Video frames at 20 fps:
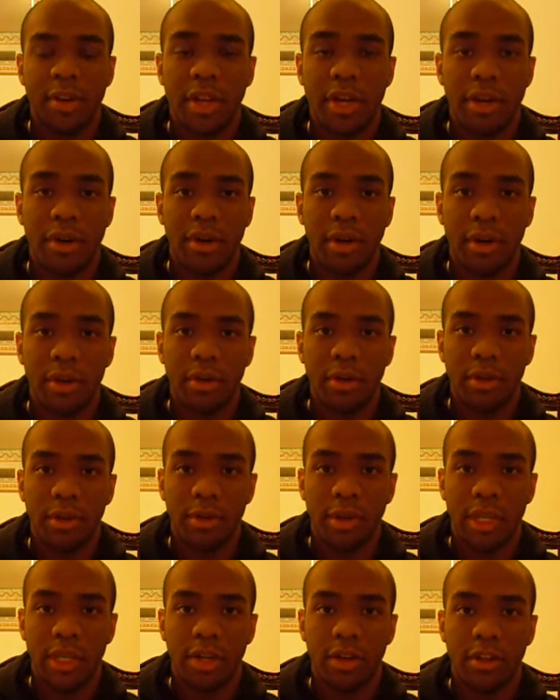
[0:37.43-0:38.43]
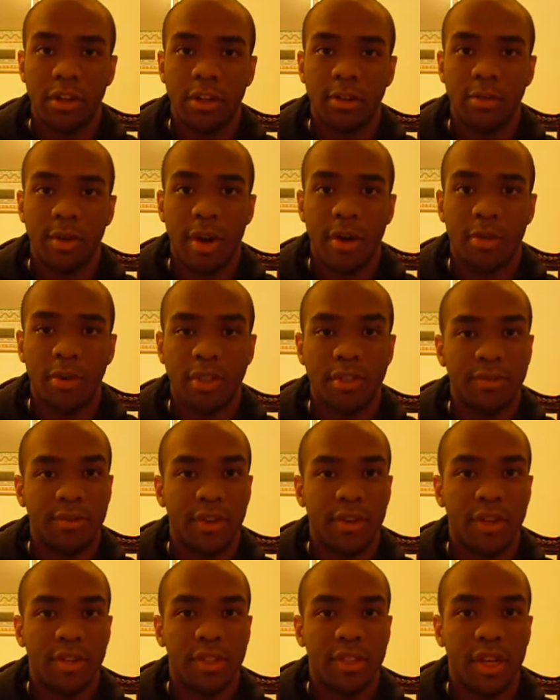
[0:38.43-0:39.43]
video, I'm going to be talking about which
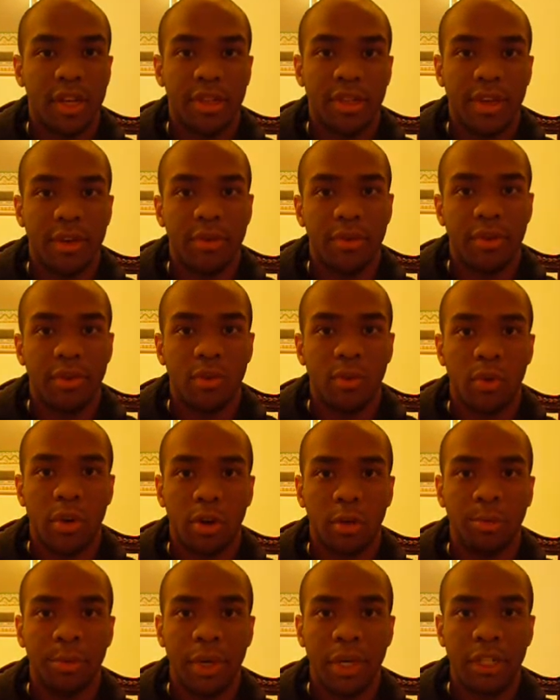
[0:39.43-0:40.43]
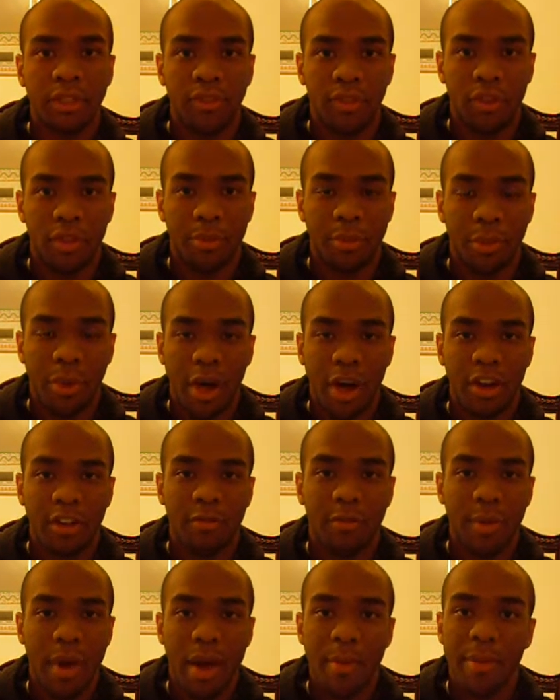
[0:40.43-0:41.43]
villains I think would work best with the plot
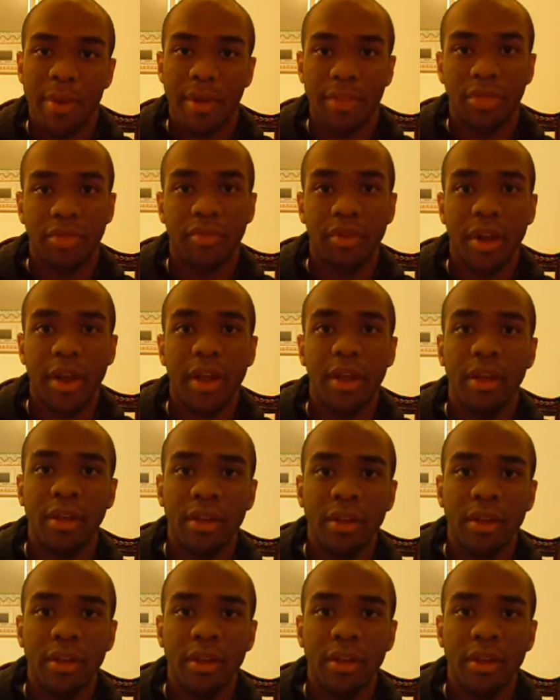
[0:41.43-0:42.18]
of Batman 3.